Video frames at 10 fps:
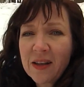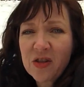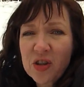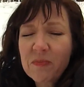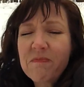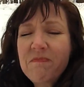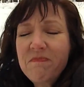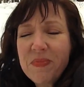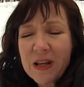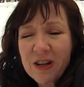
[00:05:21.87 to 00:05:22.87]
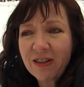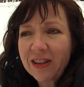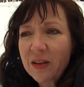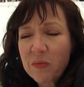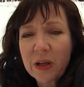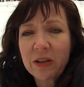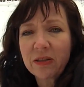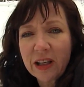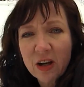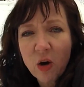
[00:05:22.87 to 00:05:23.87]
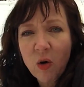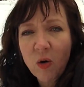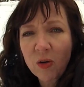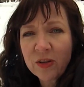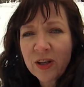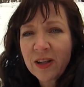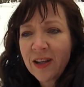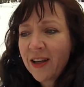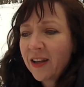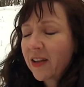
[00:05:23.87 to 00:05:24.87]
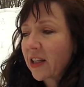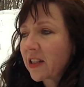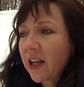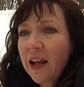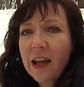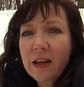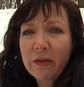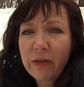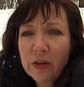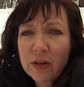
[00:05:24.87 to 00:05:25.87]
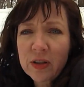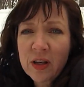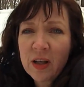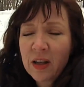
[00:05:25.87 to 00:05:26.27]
just bitterly, bitterly cold. Like today it feels